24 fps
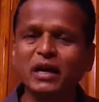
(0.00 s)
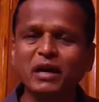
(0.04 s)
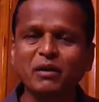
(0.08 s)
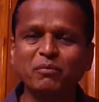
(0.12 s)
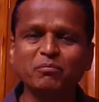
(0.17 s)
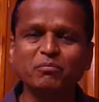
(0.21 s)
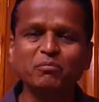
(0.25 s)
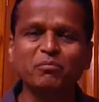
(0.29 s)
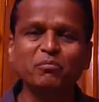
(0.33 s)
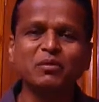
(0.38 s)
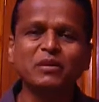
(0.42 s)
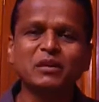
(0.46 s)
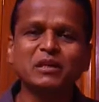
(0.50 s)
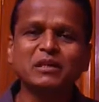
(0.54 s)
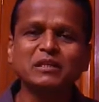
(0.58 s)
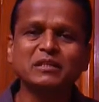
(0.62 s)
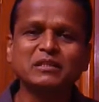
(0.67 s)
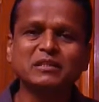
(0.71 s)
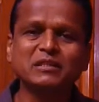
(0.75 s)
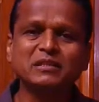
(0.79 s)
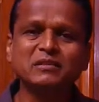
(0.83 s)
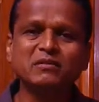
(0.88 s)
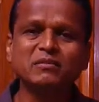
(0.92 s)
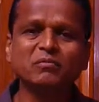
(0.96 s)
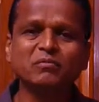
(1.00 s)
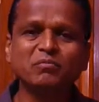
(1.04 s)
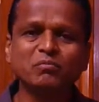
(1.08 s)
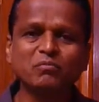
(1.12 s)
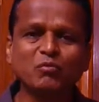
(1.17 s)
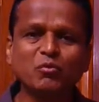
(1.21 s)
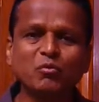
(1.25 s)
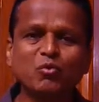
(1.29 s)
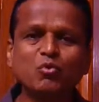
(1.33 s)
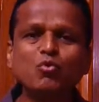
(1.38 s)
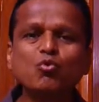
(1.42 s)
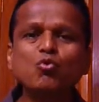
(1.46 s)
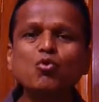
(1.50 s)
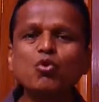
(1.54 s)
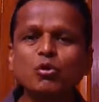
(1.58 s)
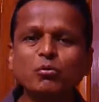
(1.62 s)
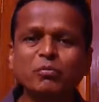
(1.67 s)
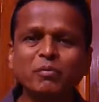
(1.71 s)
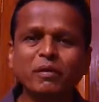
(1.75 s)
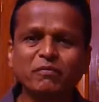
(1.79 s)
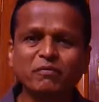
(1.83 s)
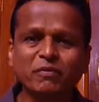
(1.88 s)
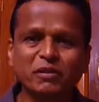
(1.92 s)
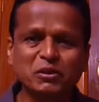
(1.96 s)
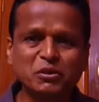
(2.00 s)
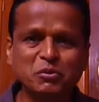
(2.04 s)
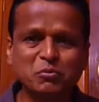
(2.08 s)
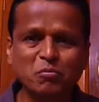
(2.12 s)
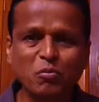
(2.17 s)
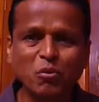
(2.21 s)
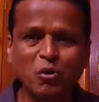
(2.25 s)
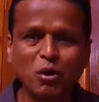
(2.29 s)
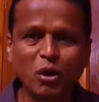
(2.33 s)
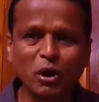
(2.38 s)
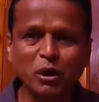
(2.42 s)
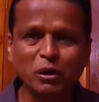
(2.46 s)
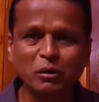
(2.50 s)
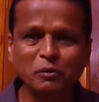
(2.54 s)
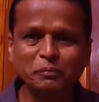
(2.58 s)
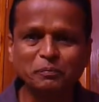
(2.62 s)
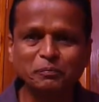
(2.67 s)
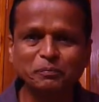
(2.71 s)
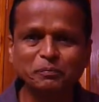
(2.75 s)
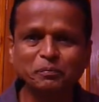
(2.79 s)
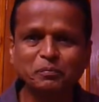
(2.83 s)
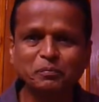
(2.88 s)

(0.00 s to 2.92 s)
have wrote my first blog.